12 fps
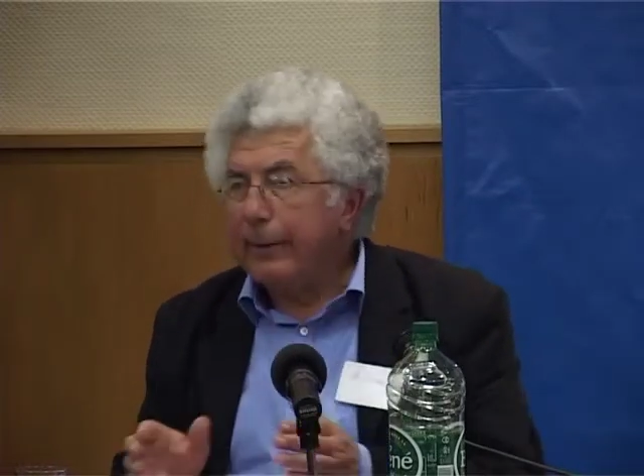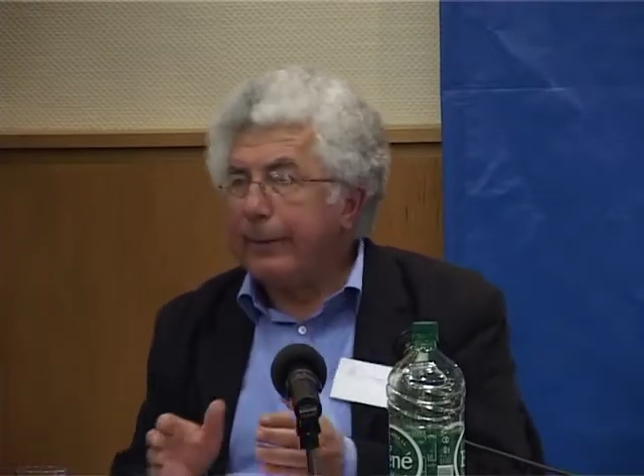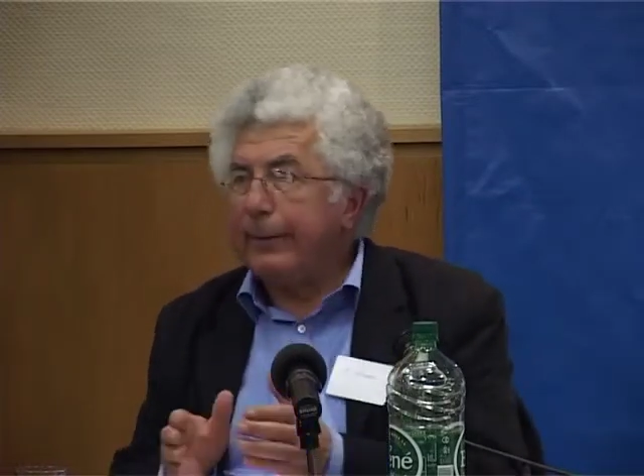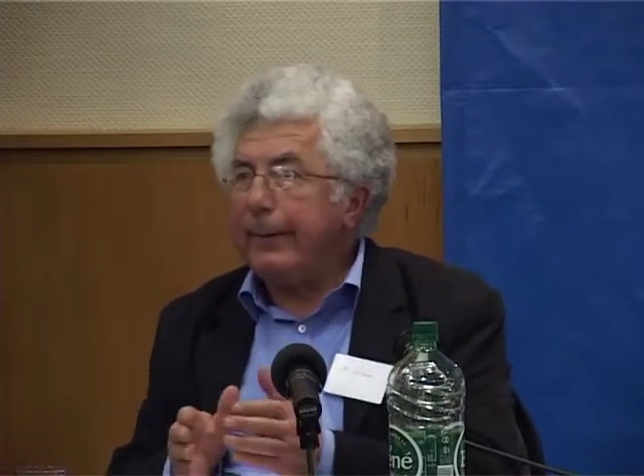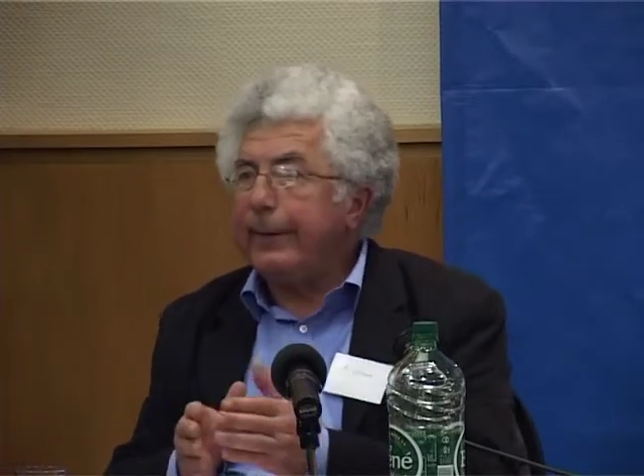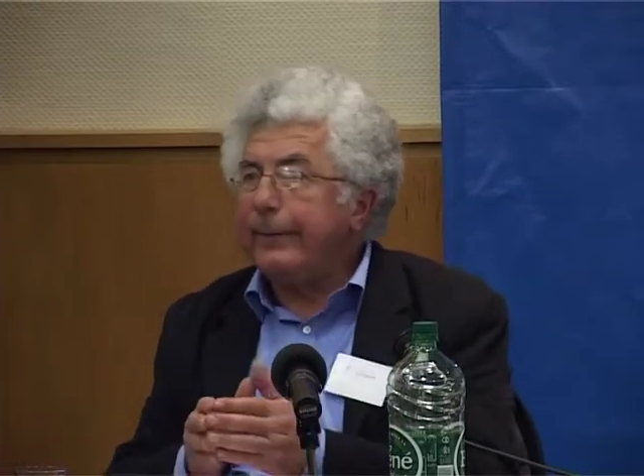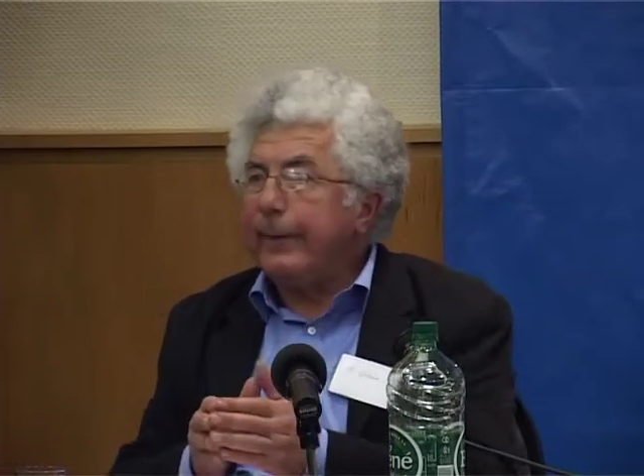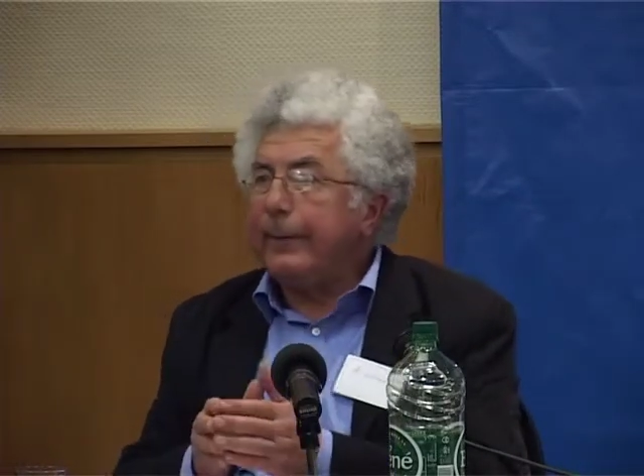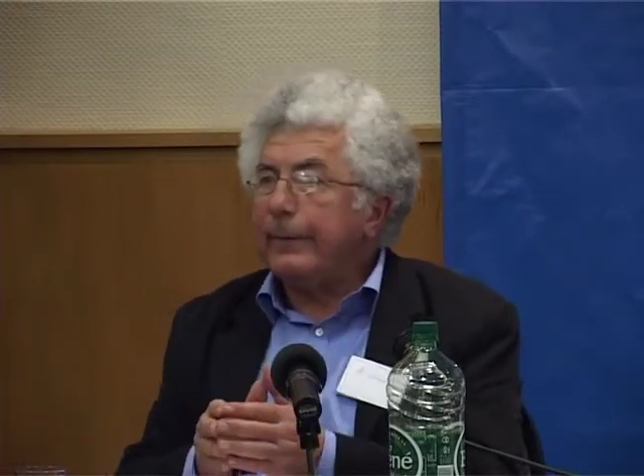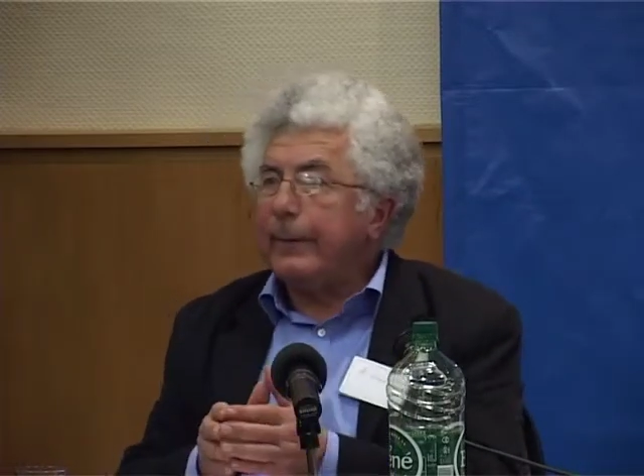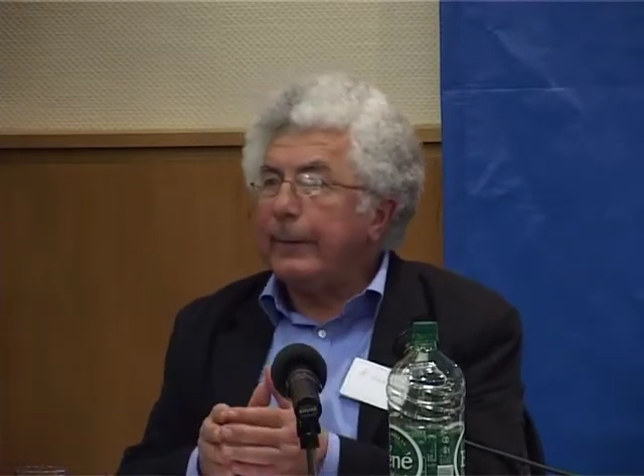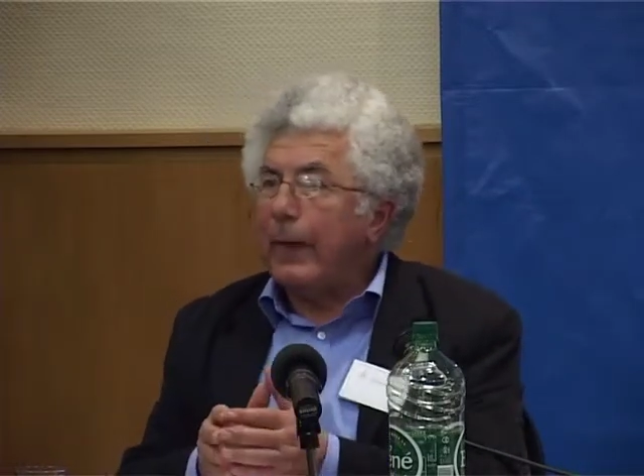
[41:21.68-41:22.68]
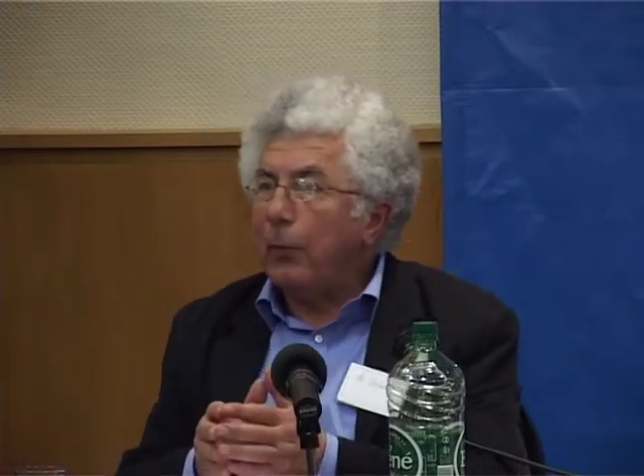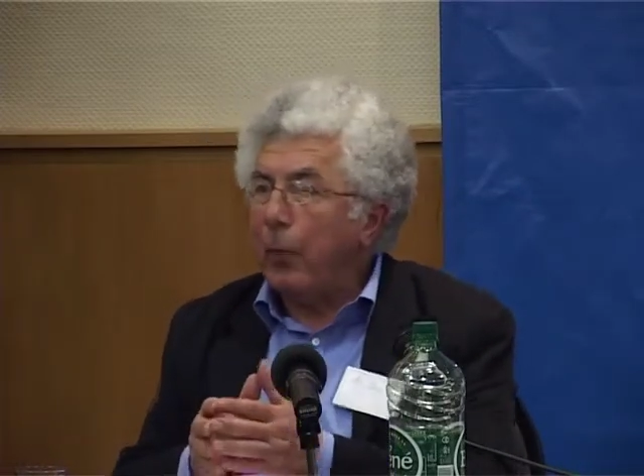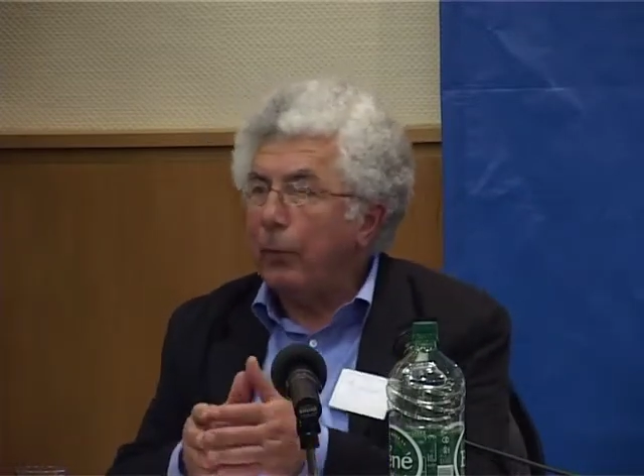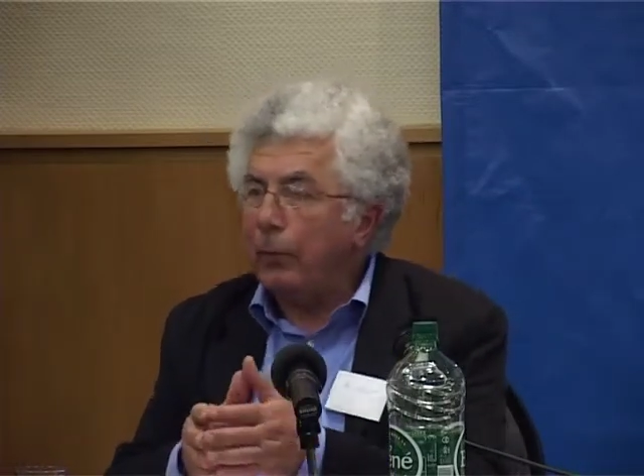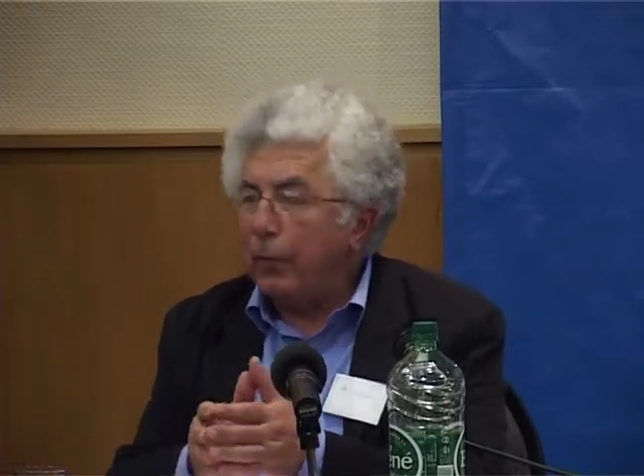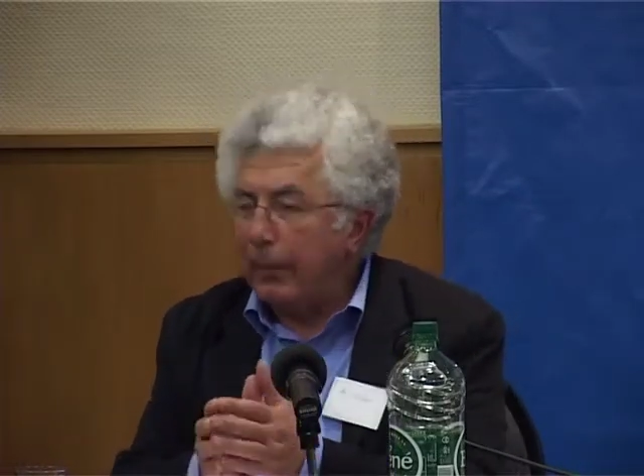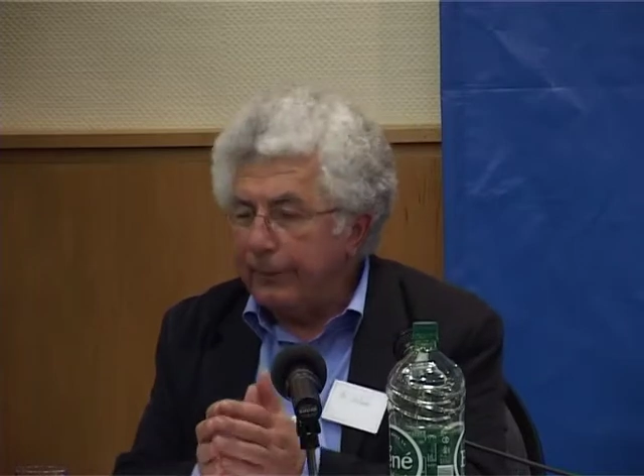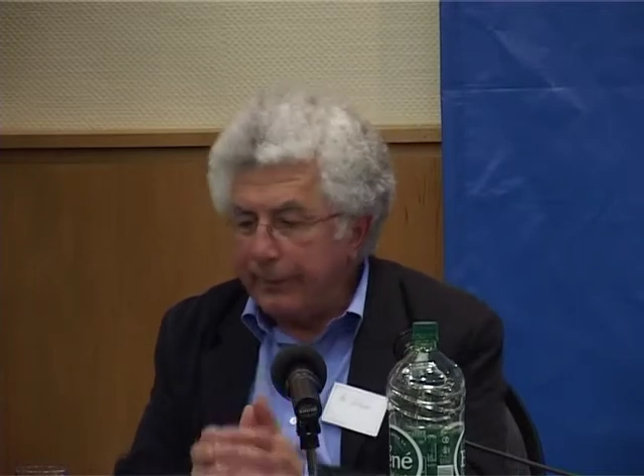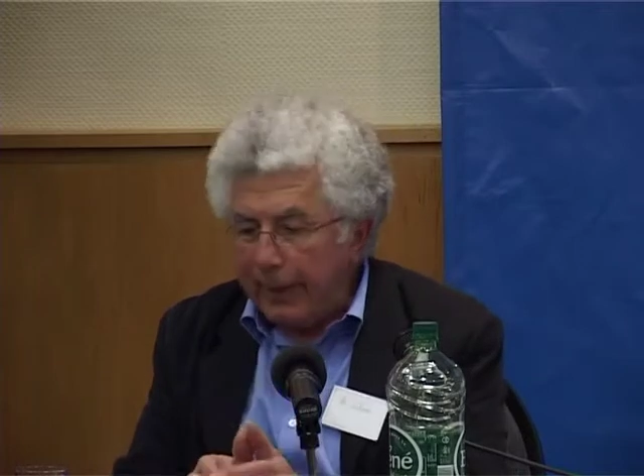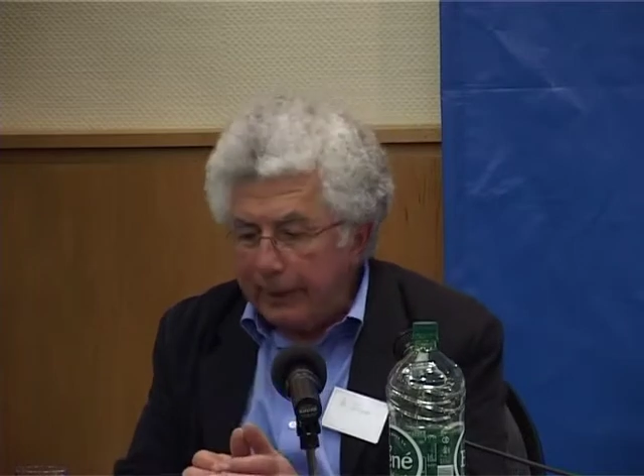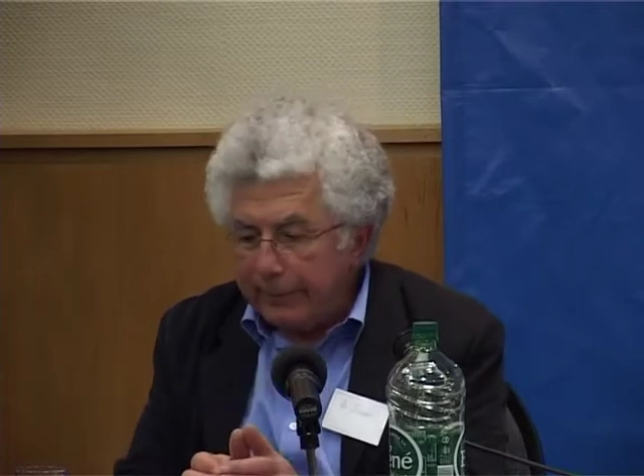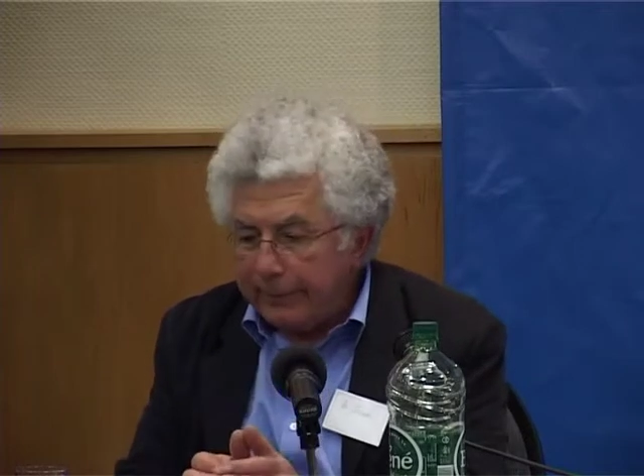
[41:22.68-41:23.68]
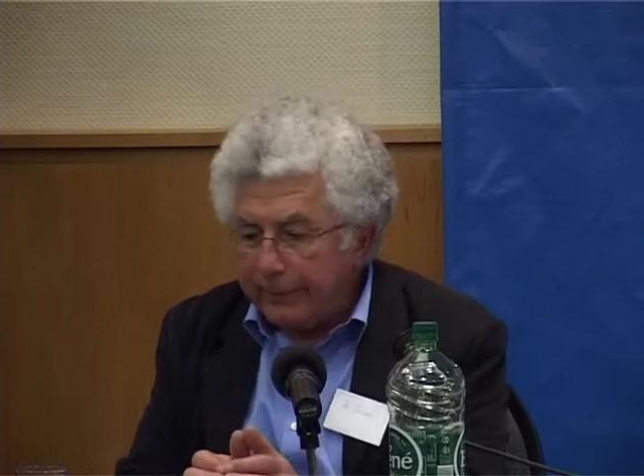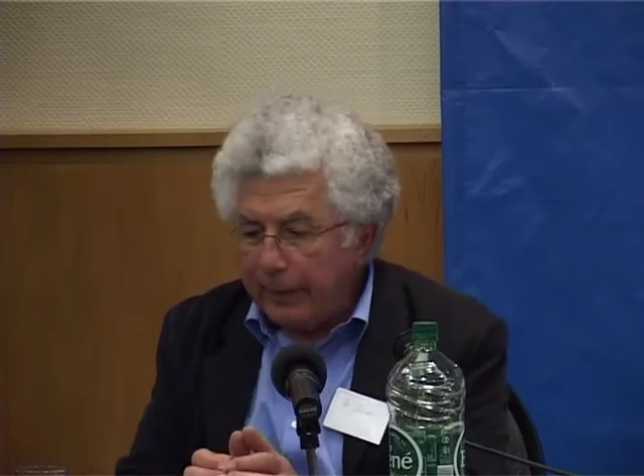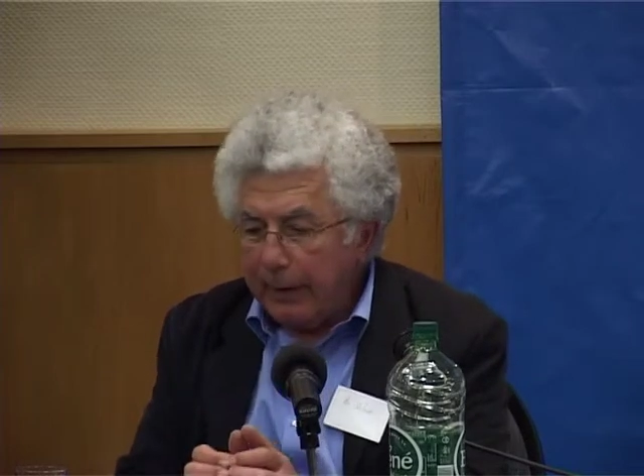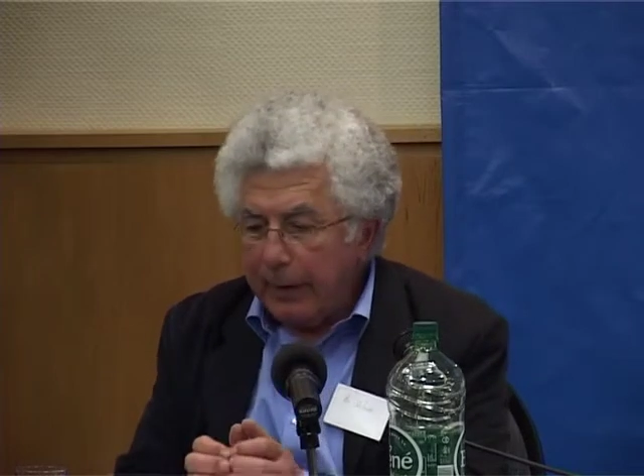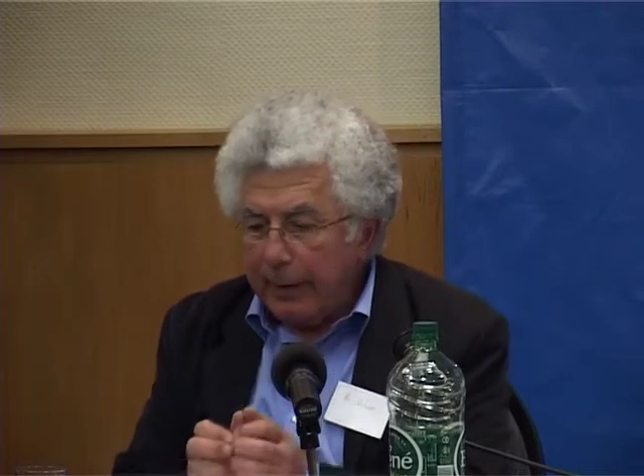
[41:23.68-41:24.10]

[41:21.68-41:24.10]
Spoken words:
The thesis that I want to advance